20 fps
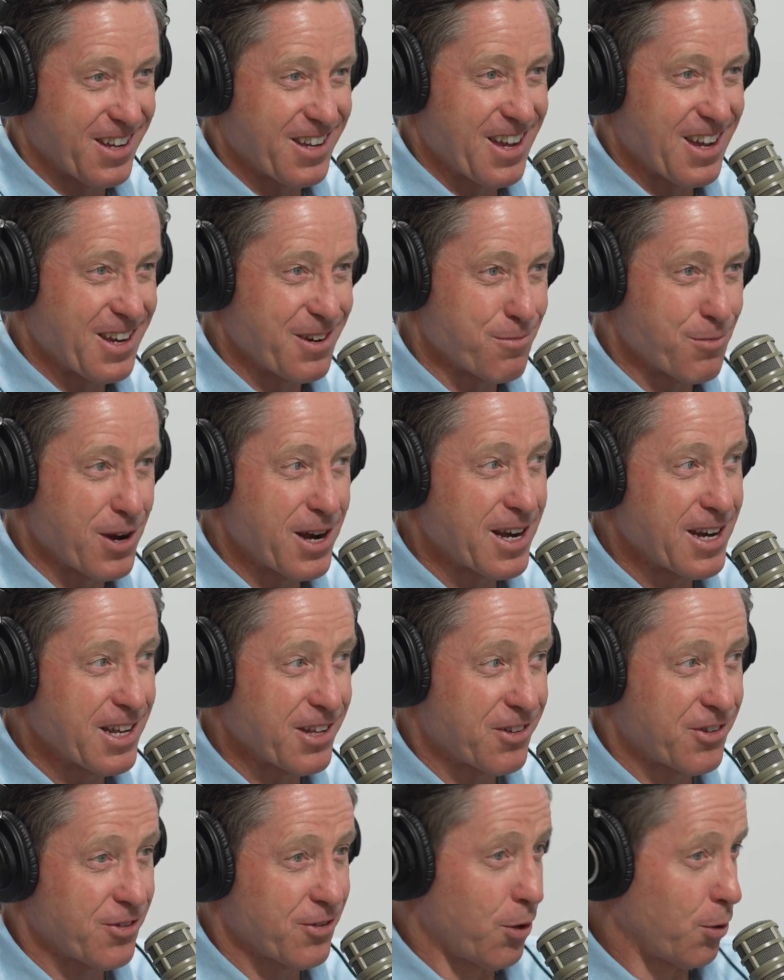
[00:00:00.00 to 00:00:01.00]
And when
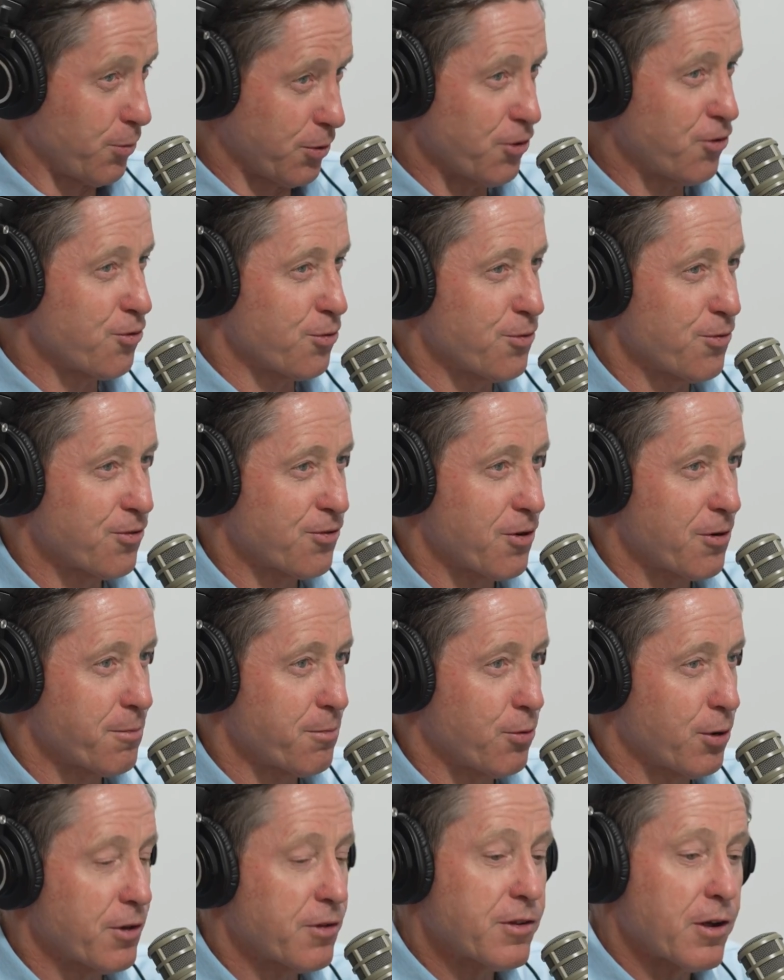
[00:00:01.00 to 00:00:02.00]
it's only true to a certain
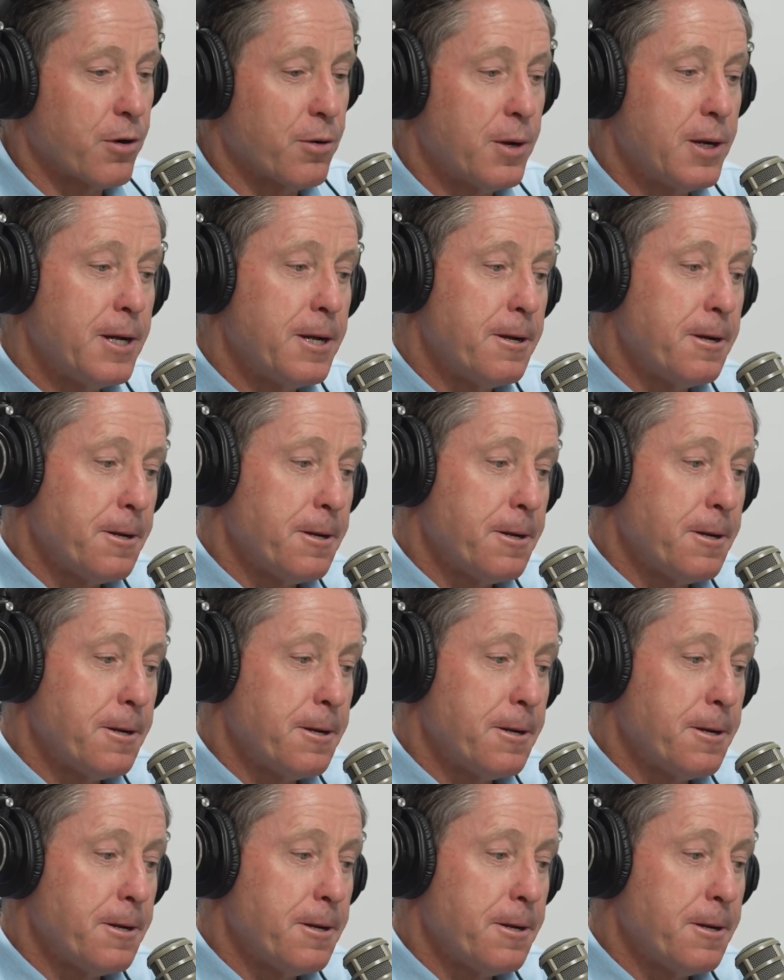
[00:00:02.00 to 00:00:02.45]
point. So